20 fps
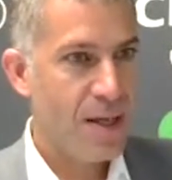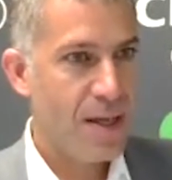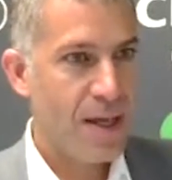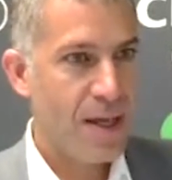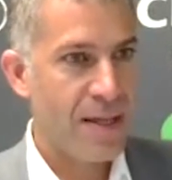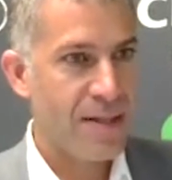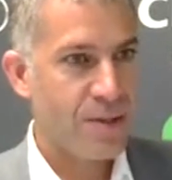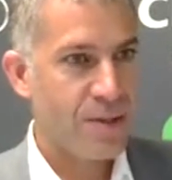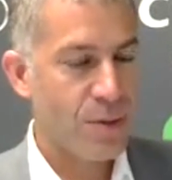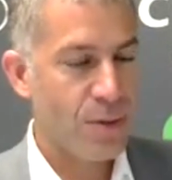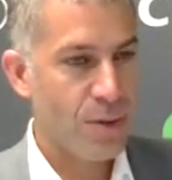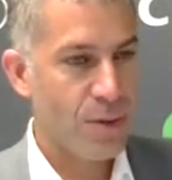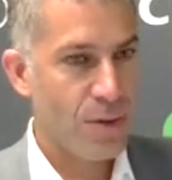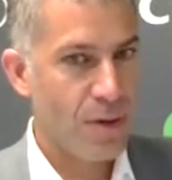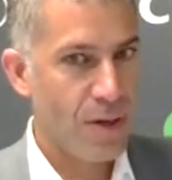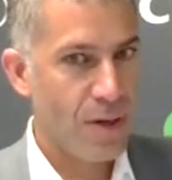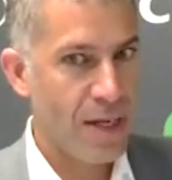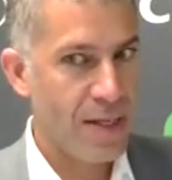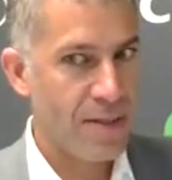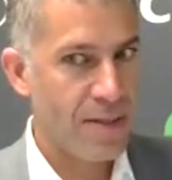and
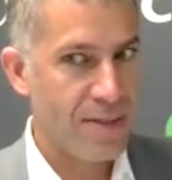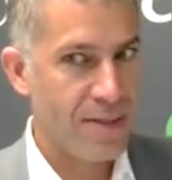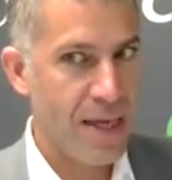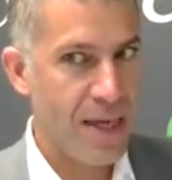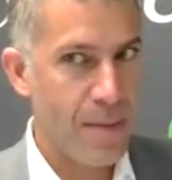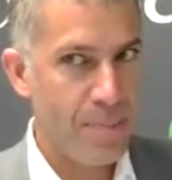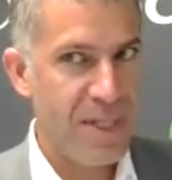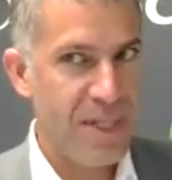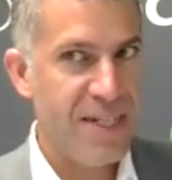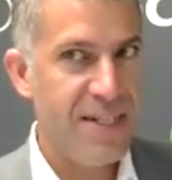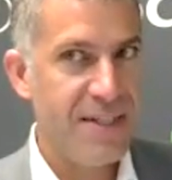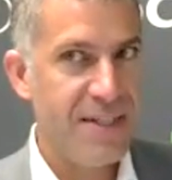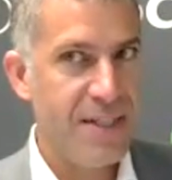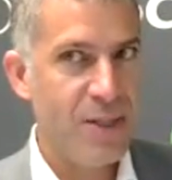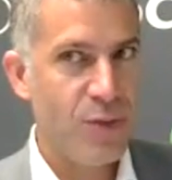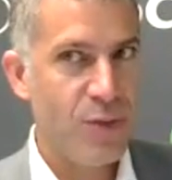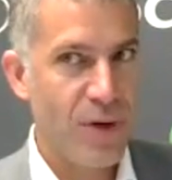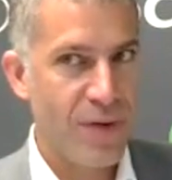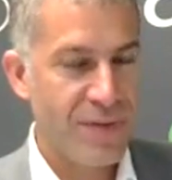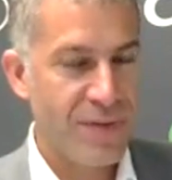the ability
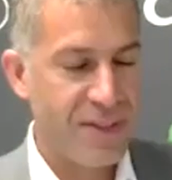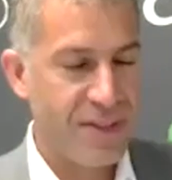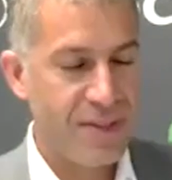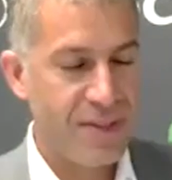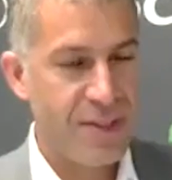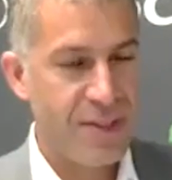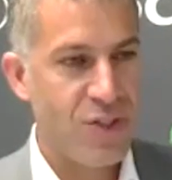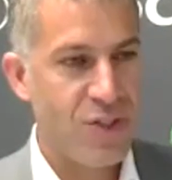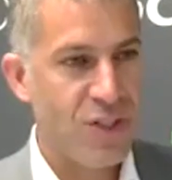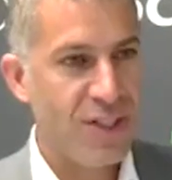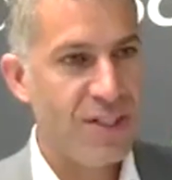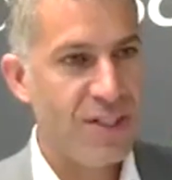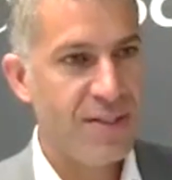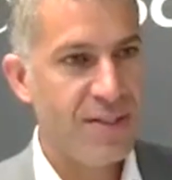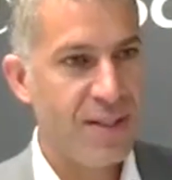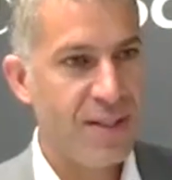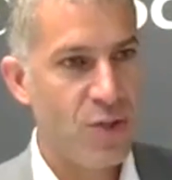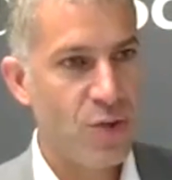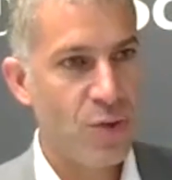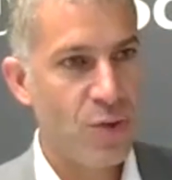to have this
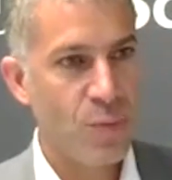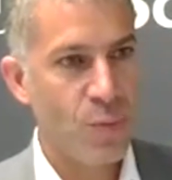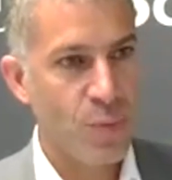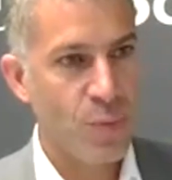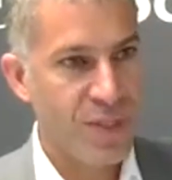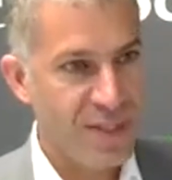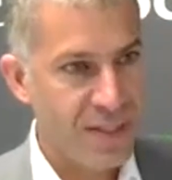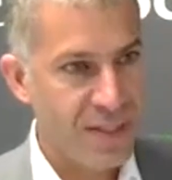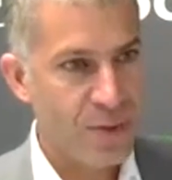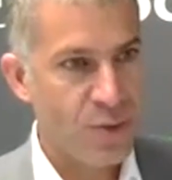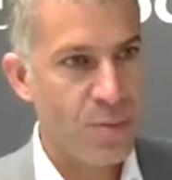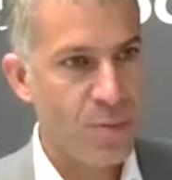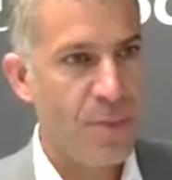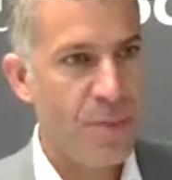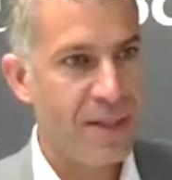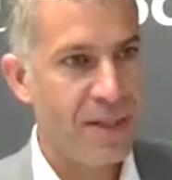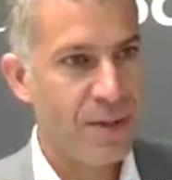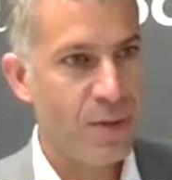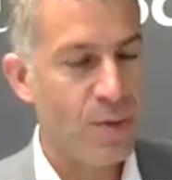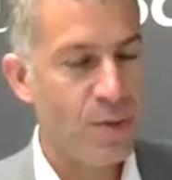digitization within the
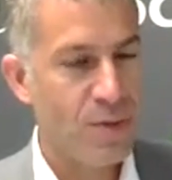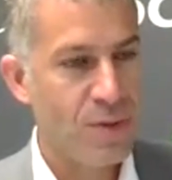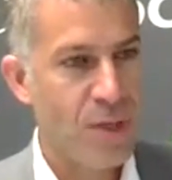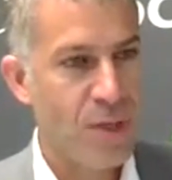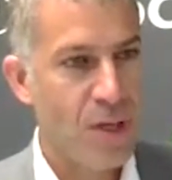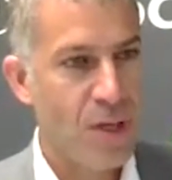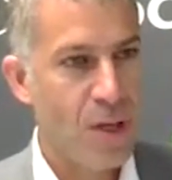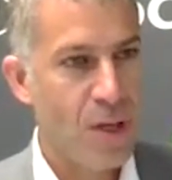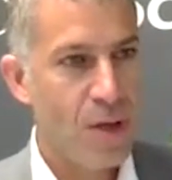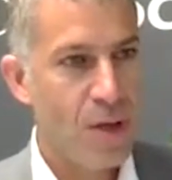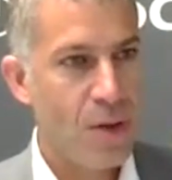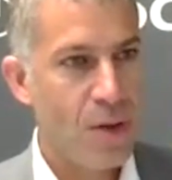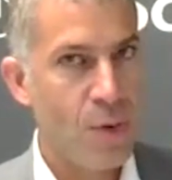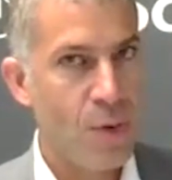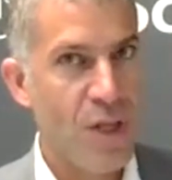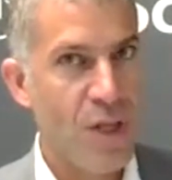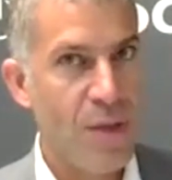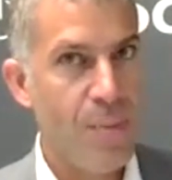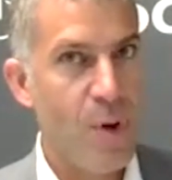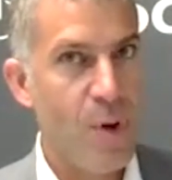maintenance
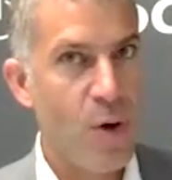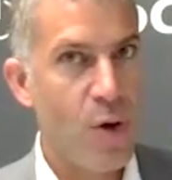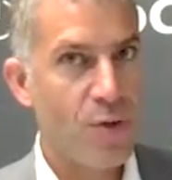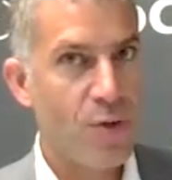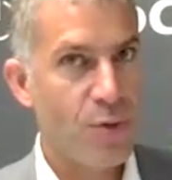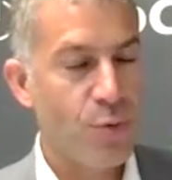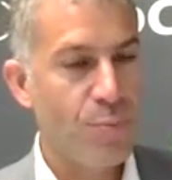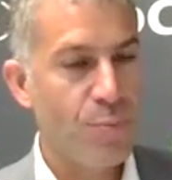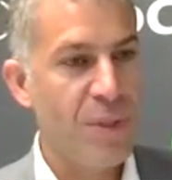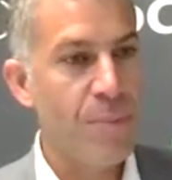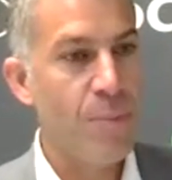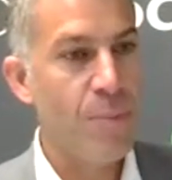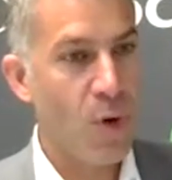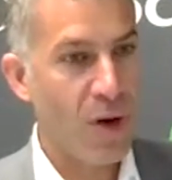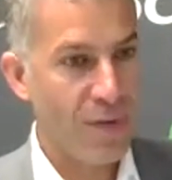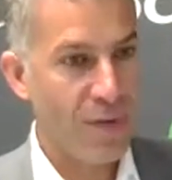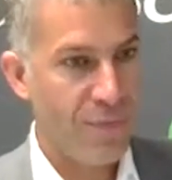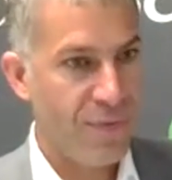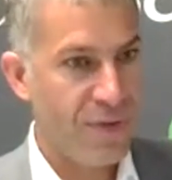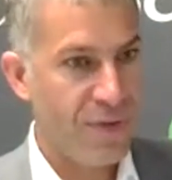enable us to be
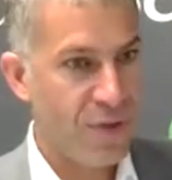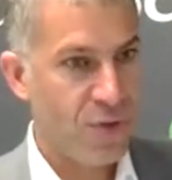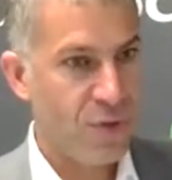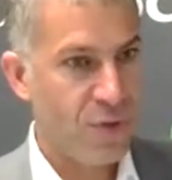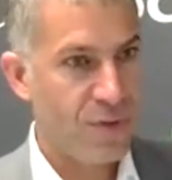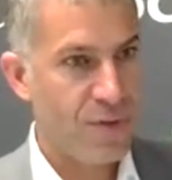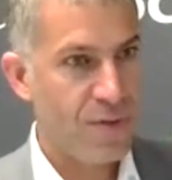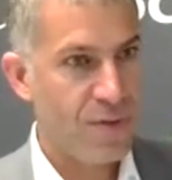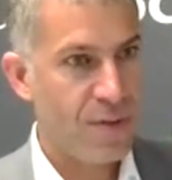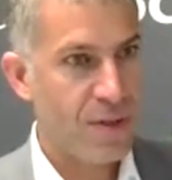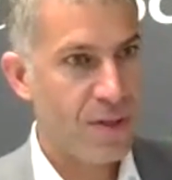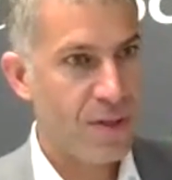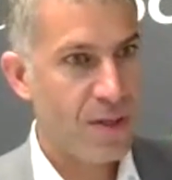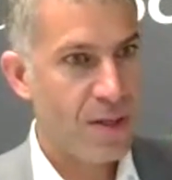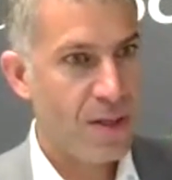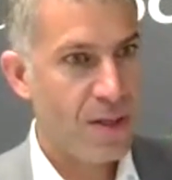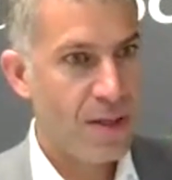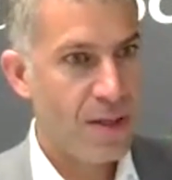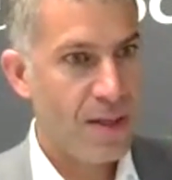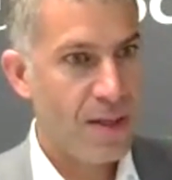more efficient
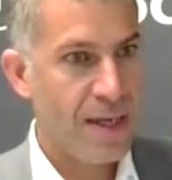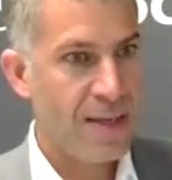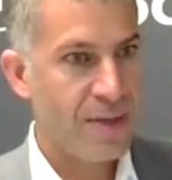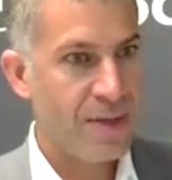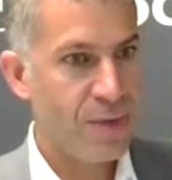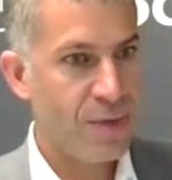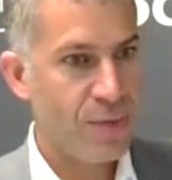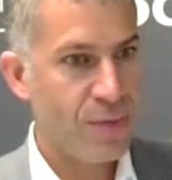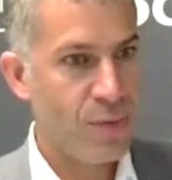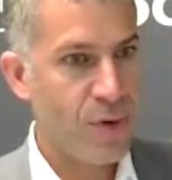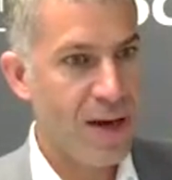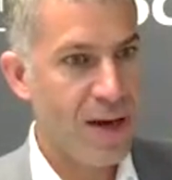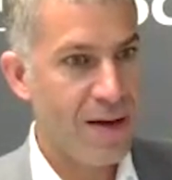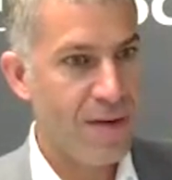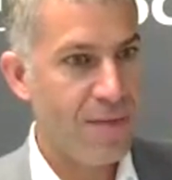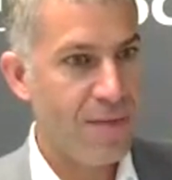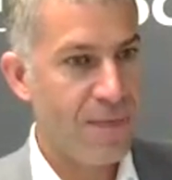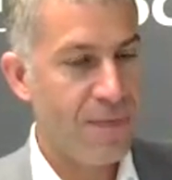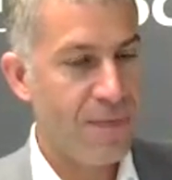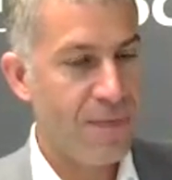and to
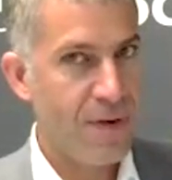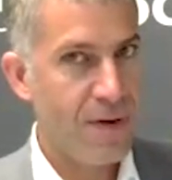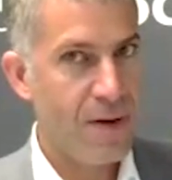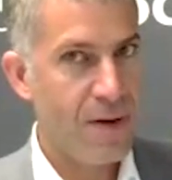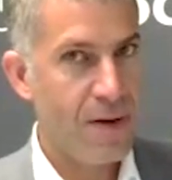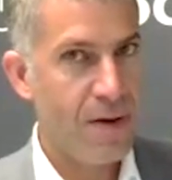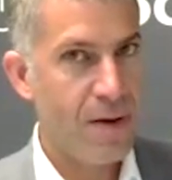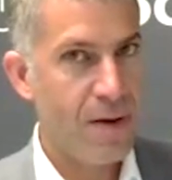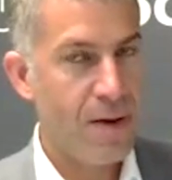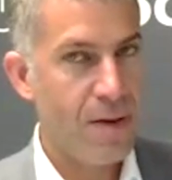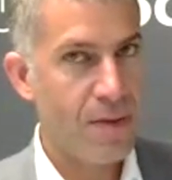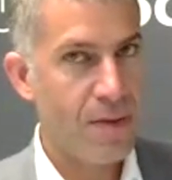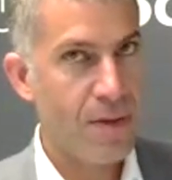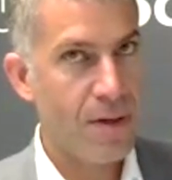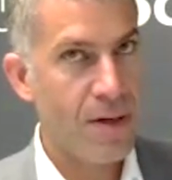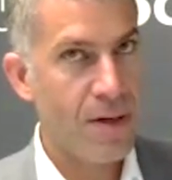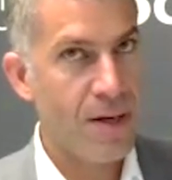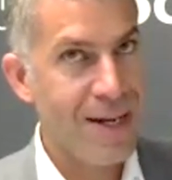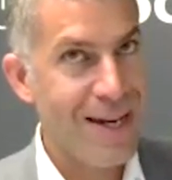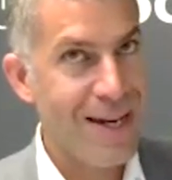have
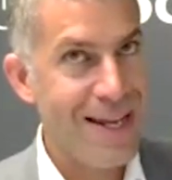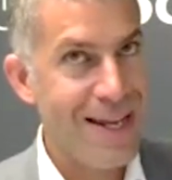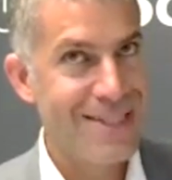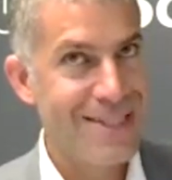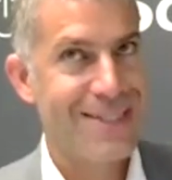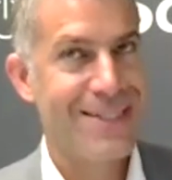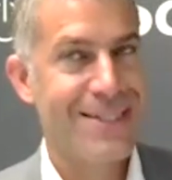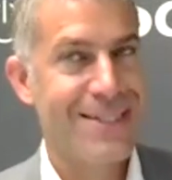less,